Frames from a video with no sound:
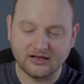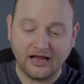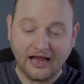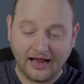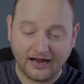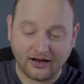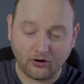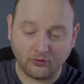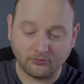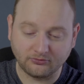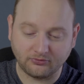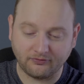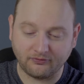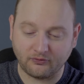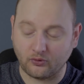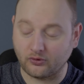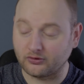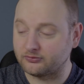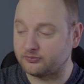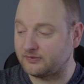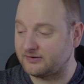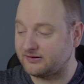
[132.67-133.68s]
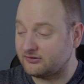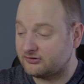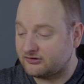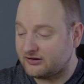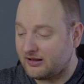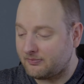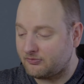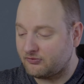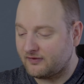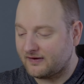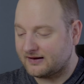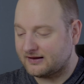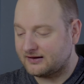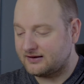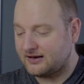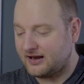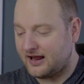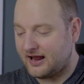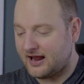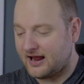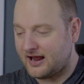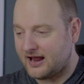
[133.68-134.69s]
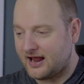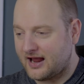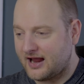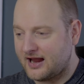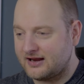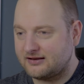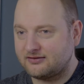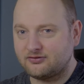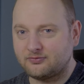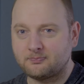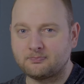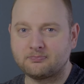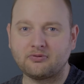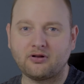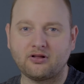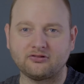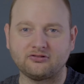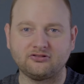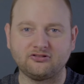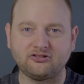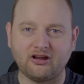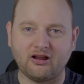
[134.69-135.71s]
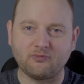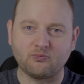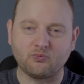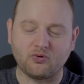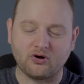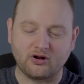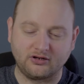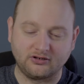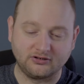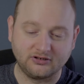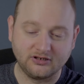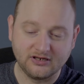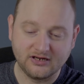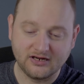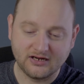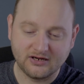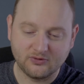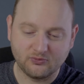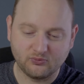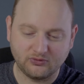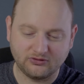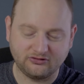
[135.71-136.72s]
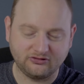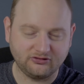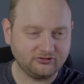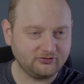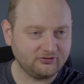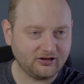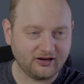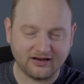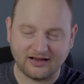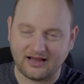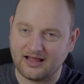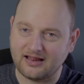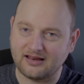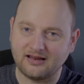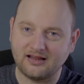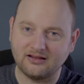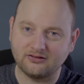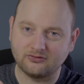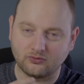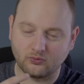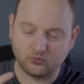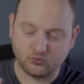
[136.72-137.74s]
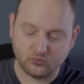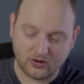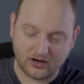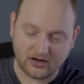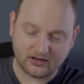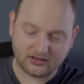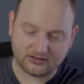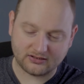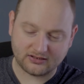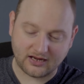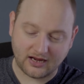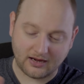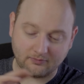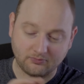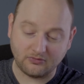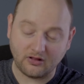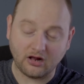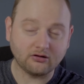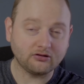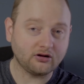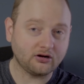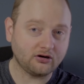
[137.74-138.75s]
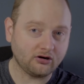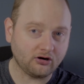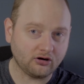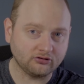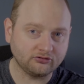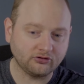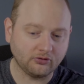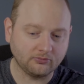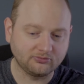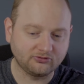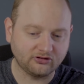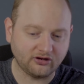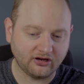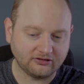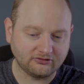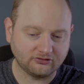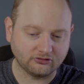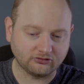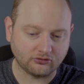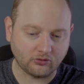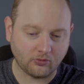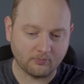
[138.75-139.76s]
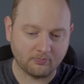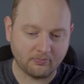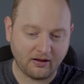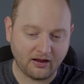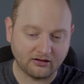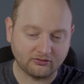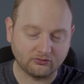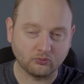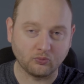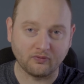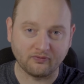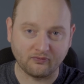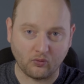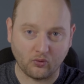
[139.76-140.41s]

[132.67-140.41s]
It comes of course with the Snapdragon 8 Plus Gen 1, which again is a weird name. Now there are some changes compared to, of